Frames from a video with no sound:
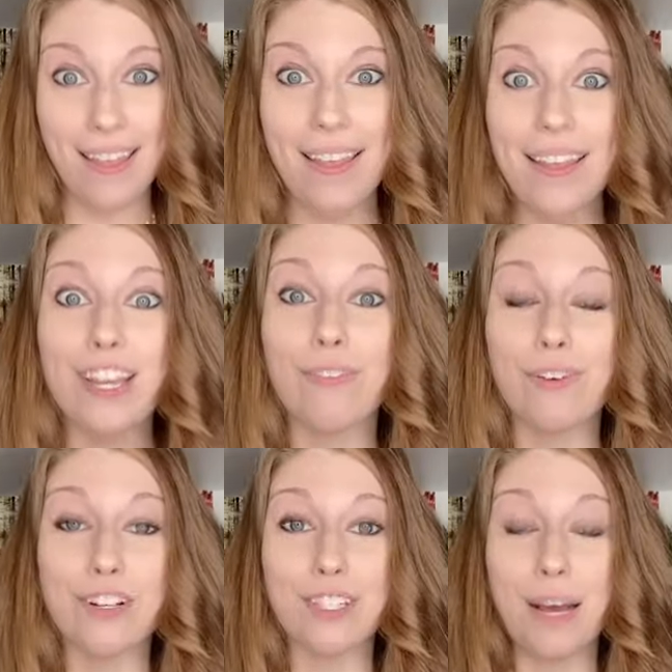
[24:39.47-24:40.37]
Your
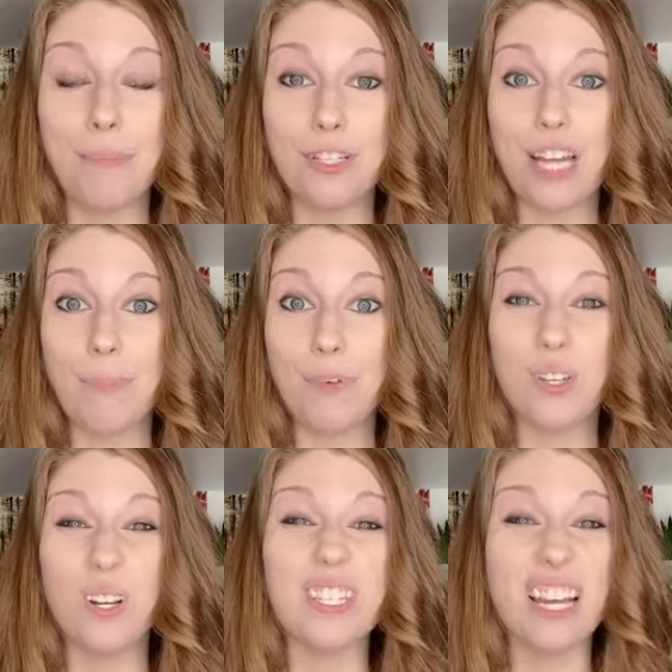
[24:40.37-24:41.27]
first couple of chapters
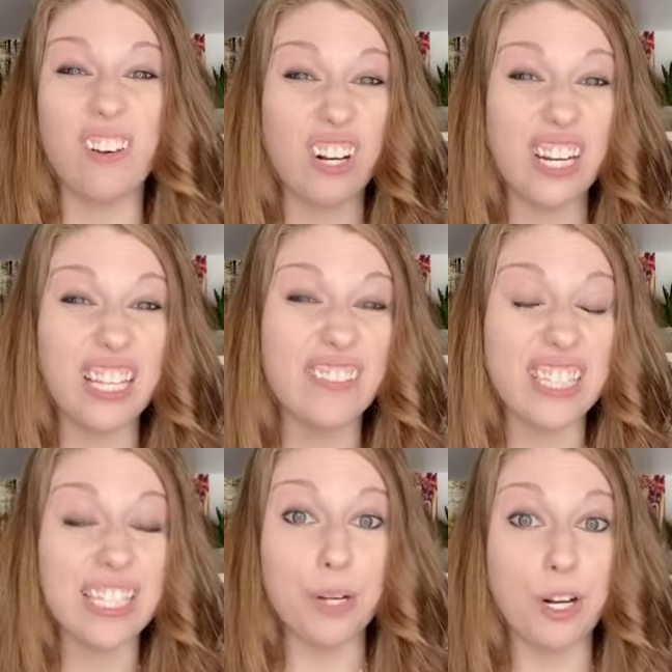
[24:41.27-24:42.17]
are going to sound really,
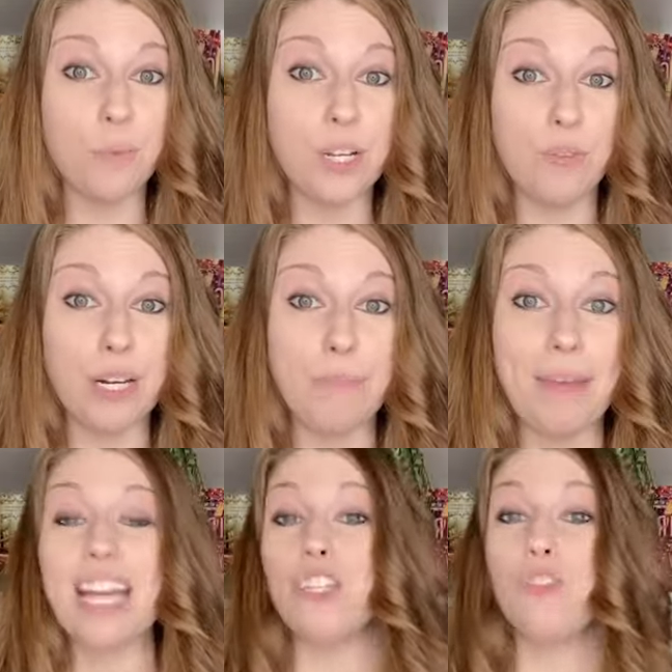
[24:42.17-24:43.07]
really weird when you read them
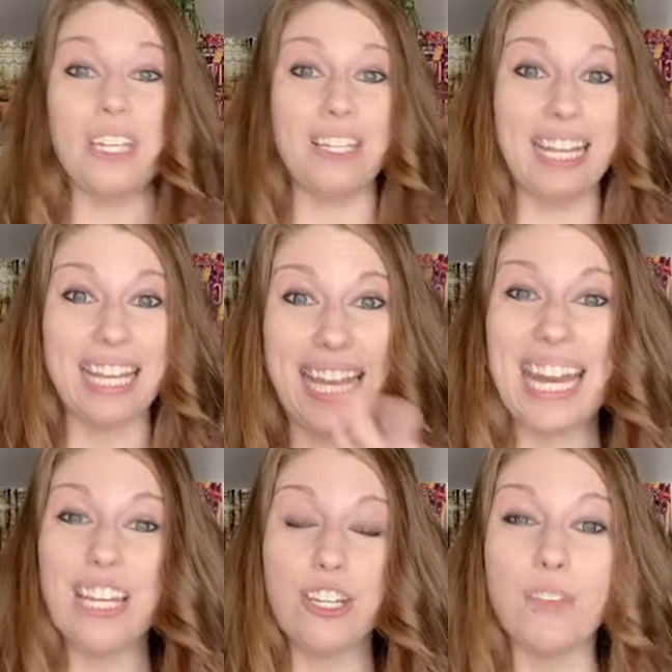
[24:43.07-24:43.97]
back because you didn't
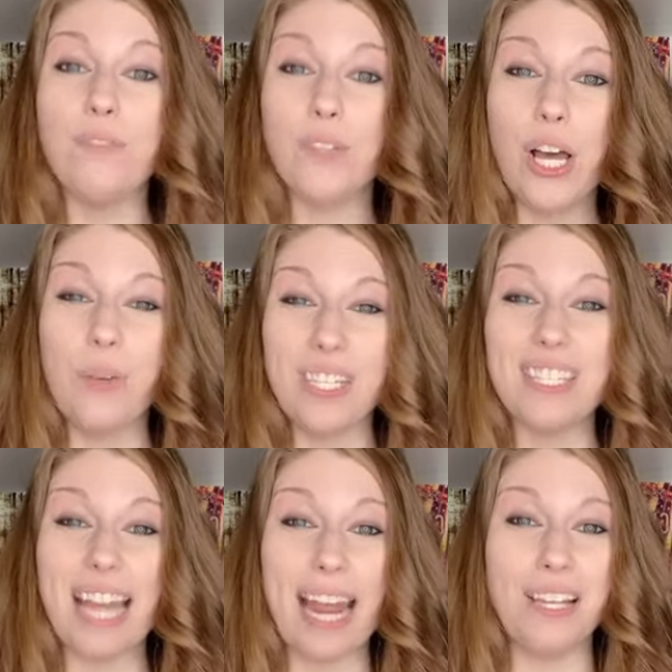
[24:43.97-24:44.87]
get into the flow and
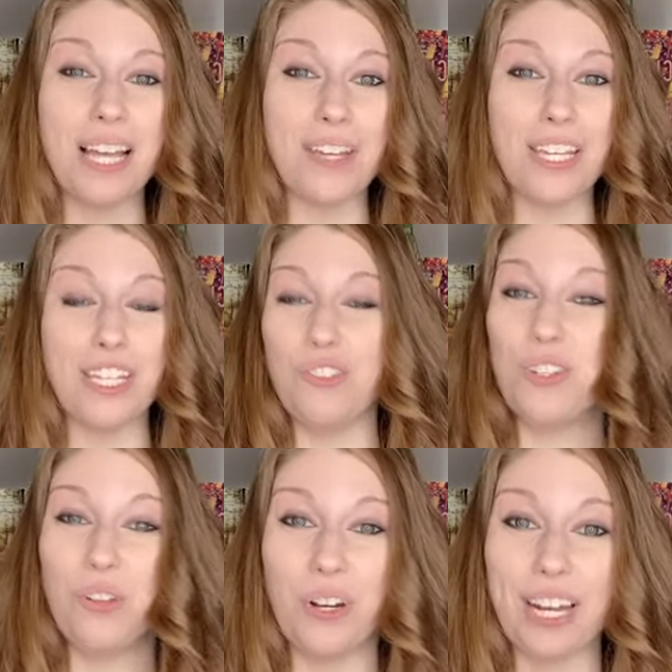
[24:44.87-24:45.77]
style of it and you
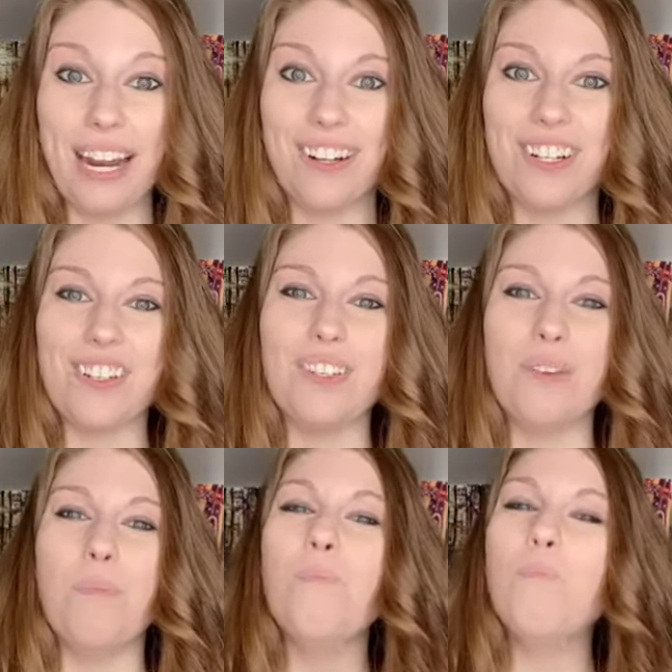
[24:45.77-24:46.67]
didn't know your characters. So
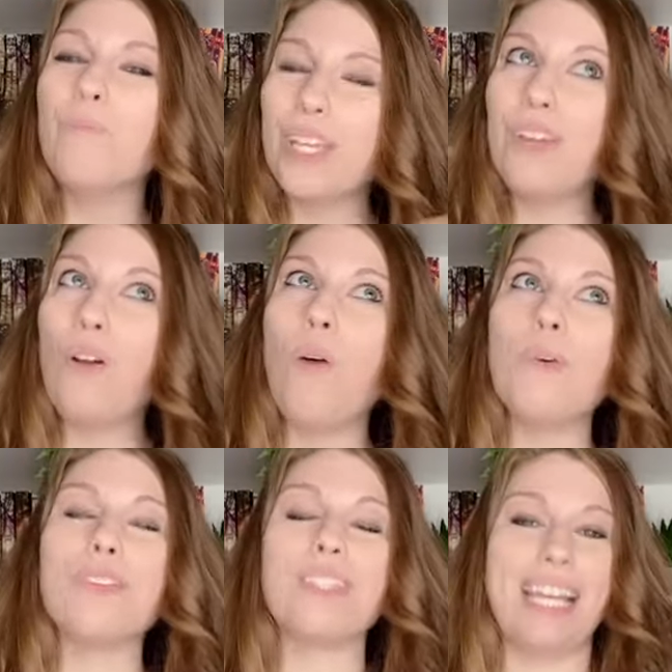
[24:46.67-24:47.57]
in
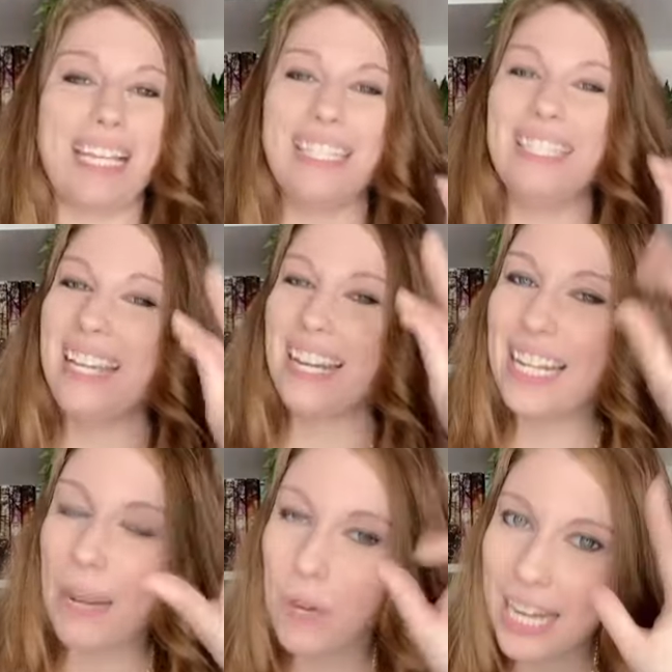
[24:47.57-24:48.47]
almost like
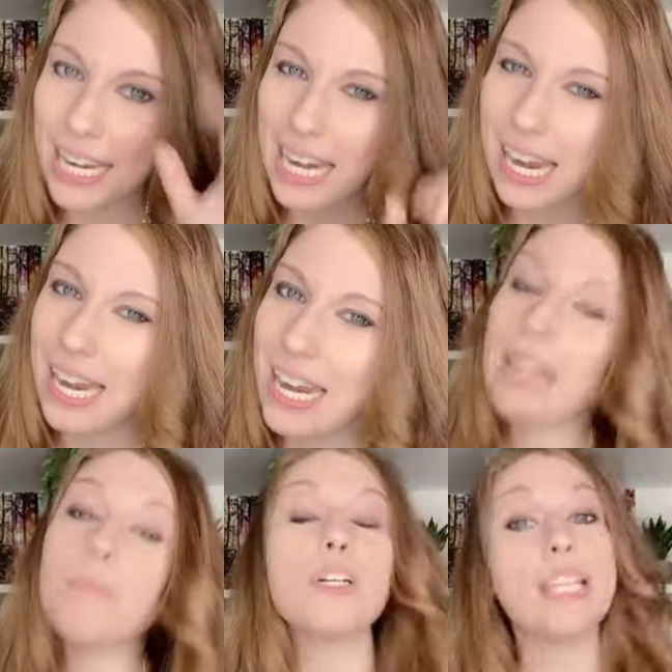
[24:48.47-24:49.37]
ninety-nine point nine nine nine
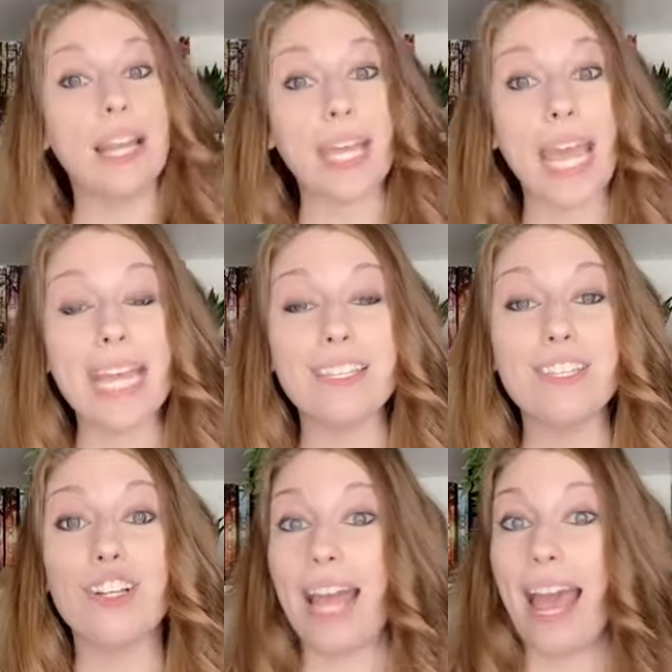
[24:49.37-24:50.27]
nine percent of the
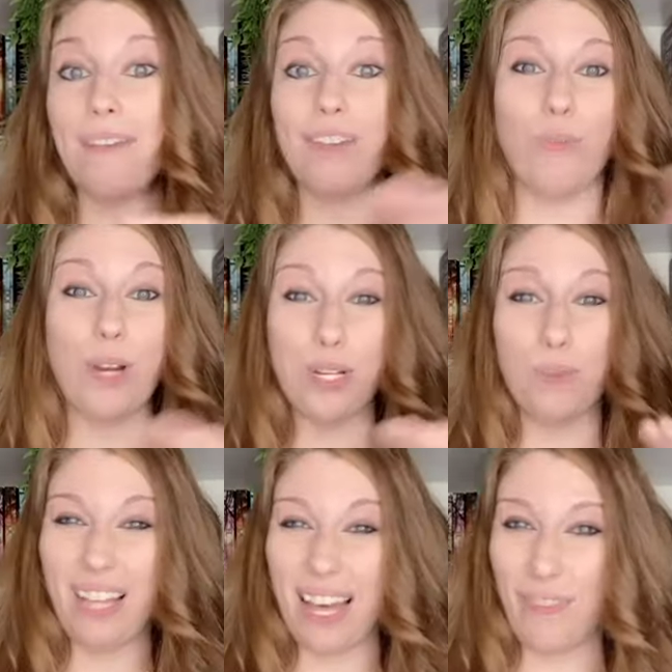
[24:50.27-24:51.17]
cases, you're going to have to redo
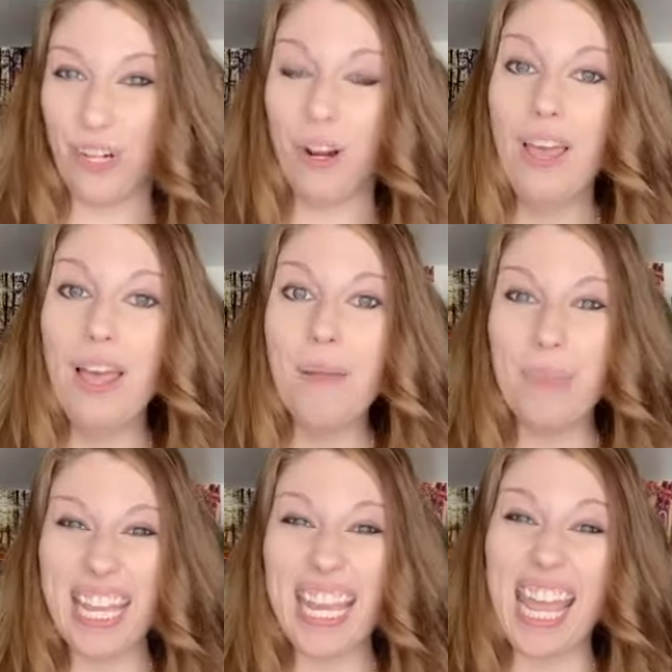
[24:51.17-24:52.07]
a lot of your
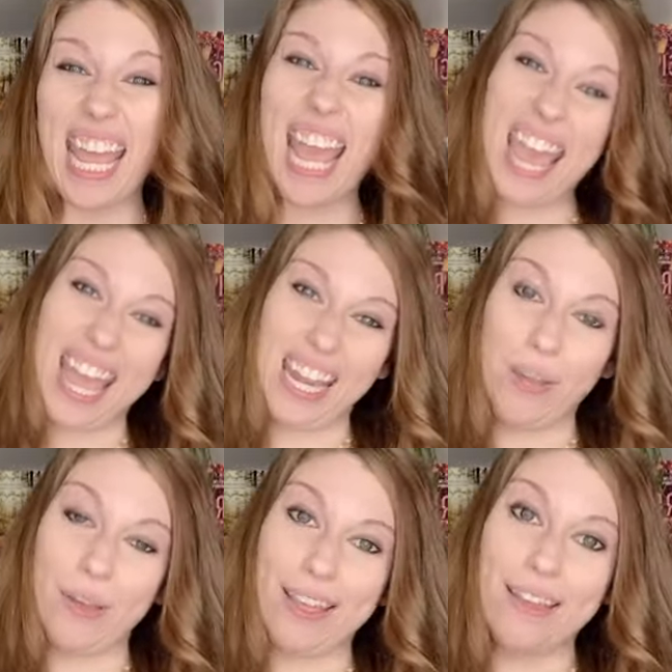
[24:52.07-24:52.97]
beginning
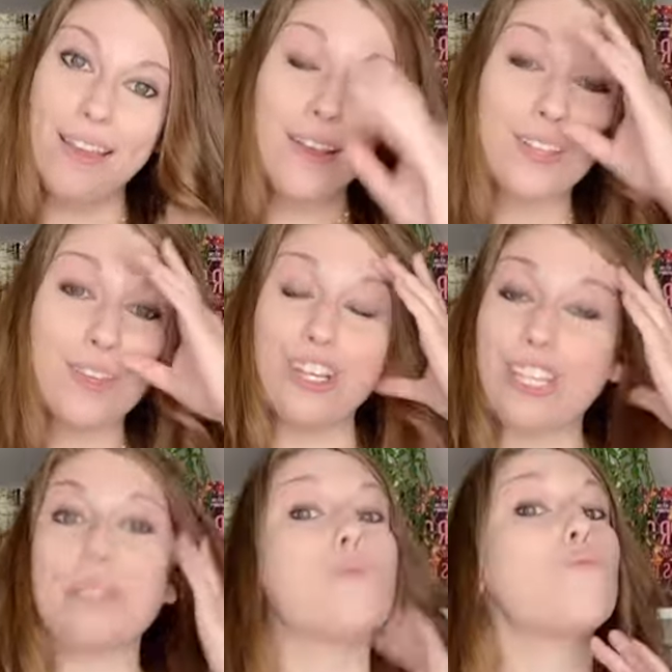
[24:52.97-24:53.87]
anyway. So
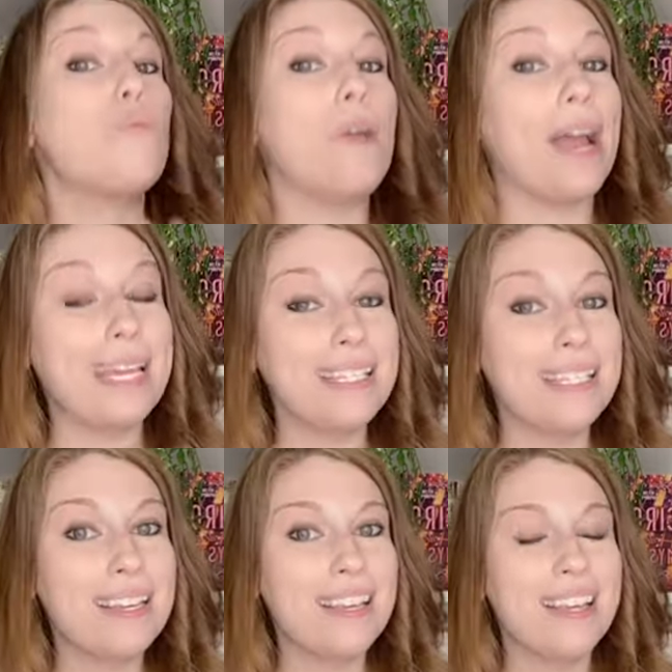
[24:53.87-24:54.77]
just
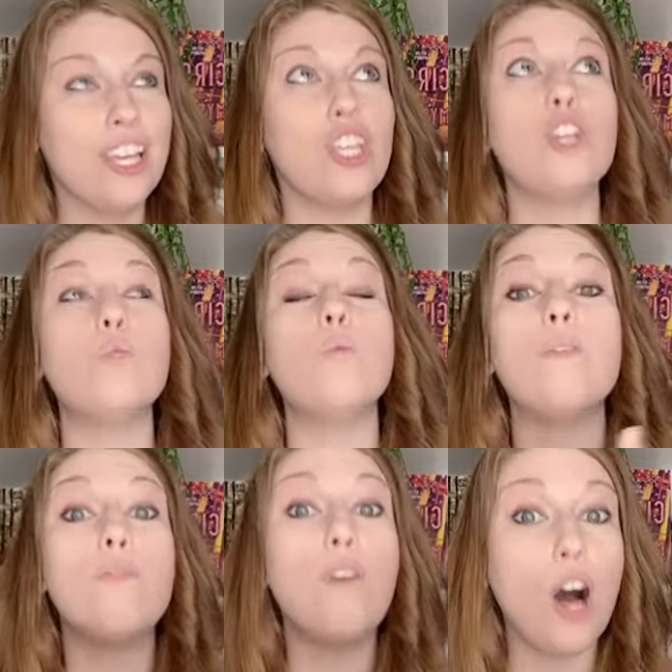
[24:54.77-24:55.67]
write. You will
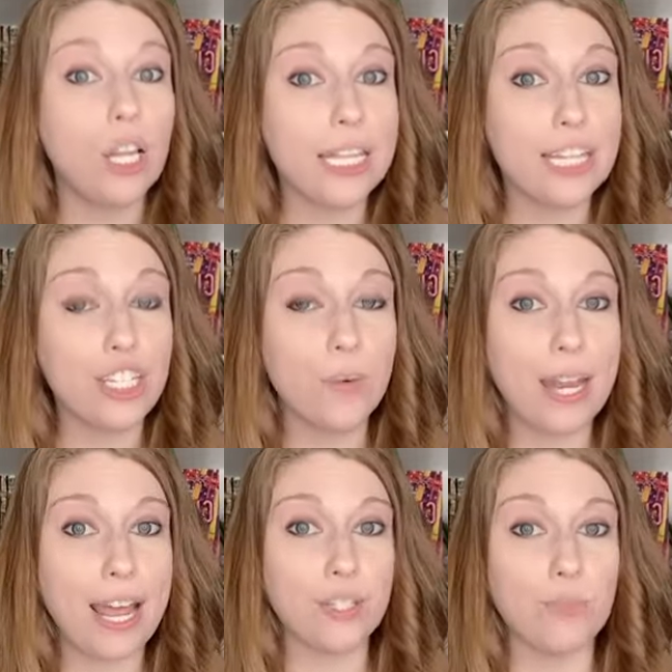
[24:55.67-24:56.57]
fall into
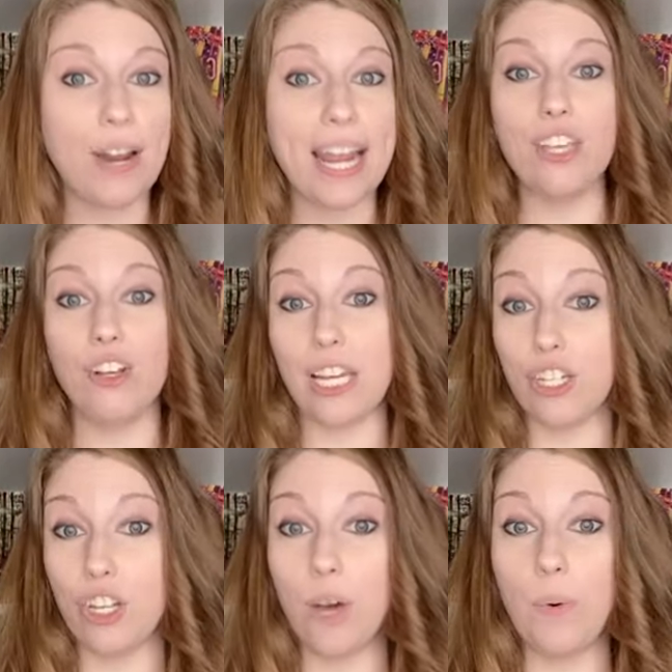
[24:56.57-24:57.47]
it as you write. You'll get
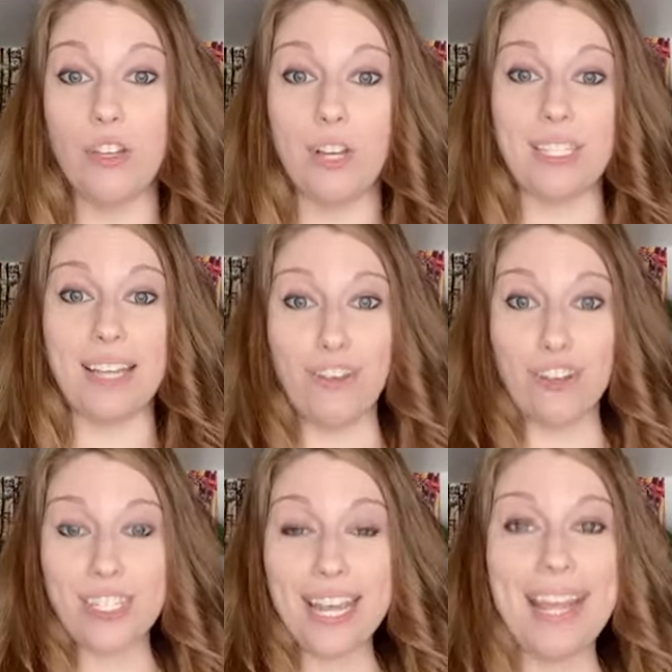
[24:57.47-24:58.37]
to know it. You'll get to
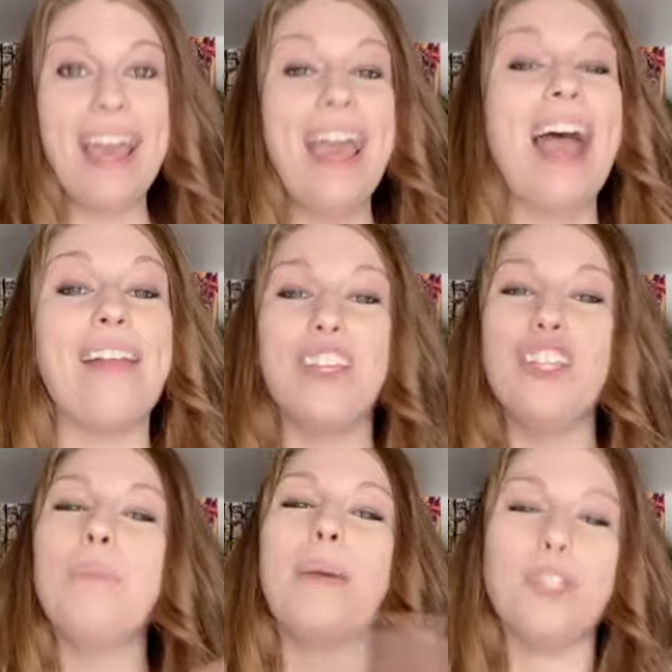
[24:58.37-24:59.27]
understand it. And then
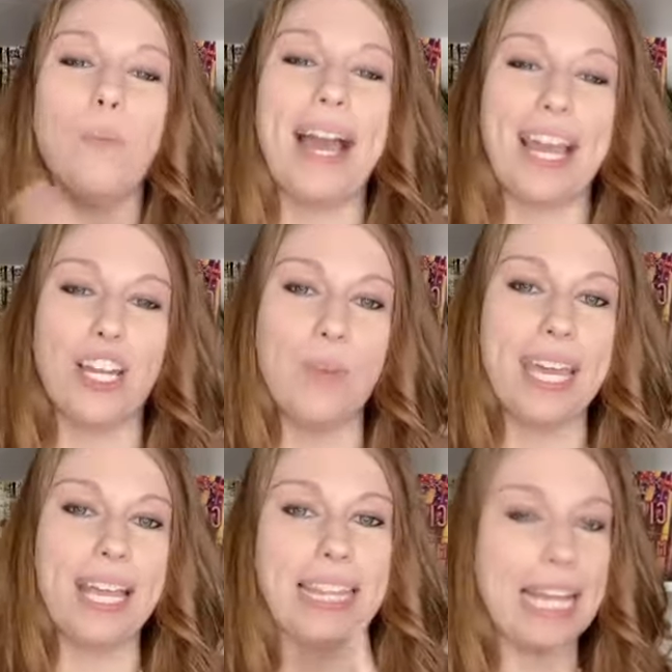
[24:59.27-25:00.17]
you'll be able to go back and
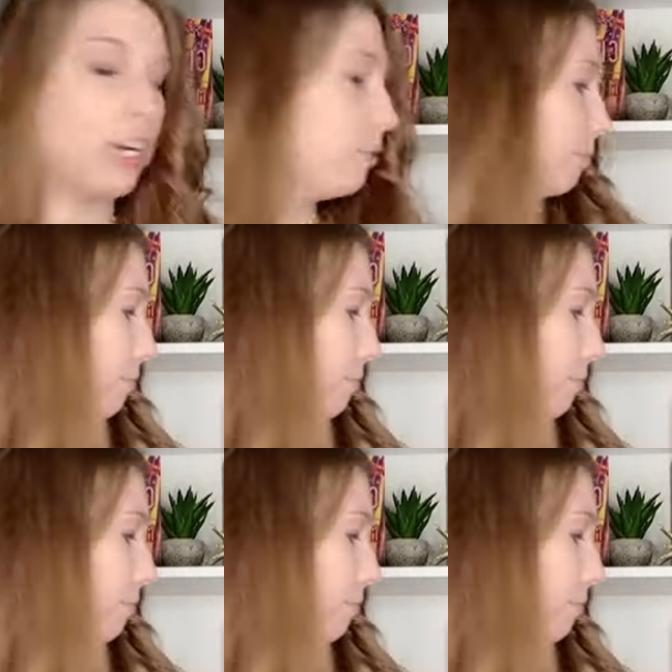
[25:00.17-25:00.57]
tweak it later.